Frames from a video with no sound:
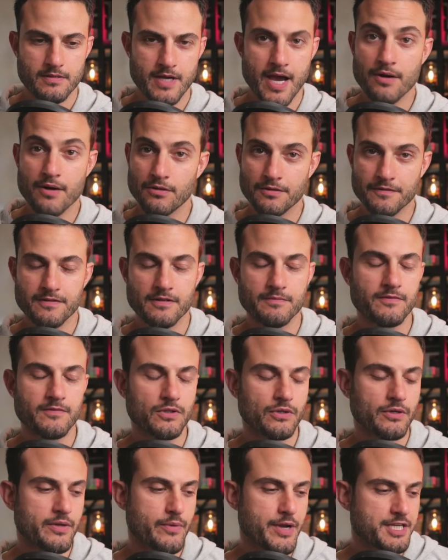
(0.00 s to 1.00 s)
Harold from
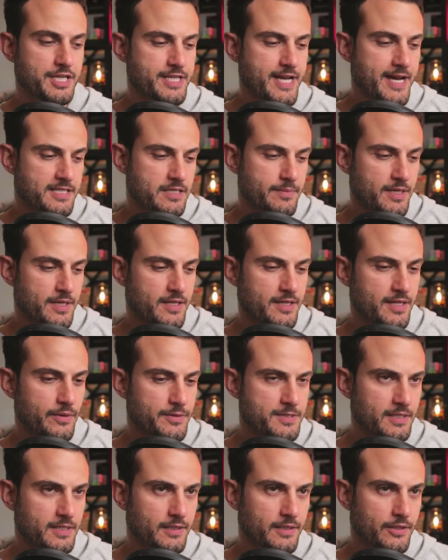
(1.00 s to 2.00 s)
Valoi reached out to me that there
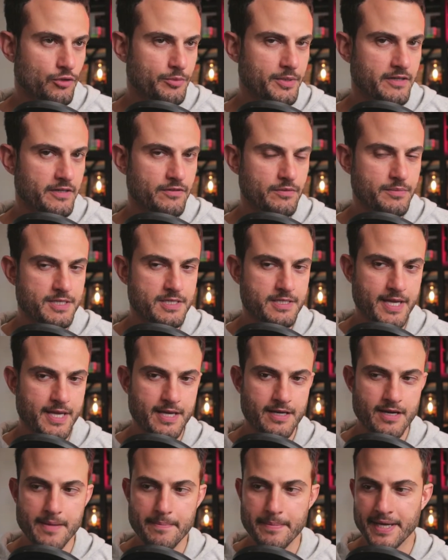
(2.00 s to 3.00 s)
was a little bit of a
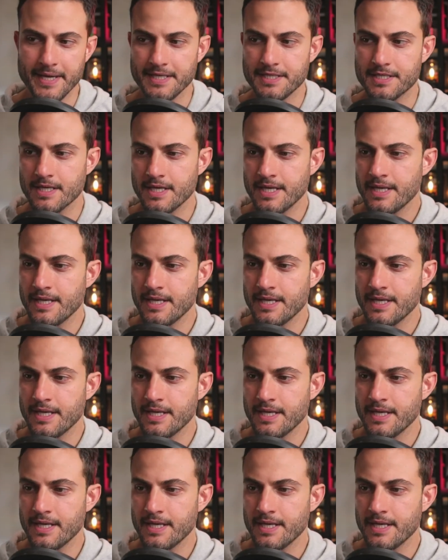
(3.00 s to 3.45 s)
mistake I made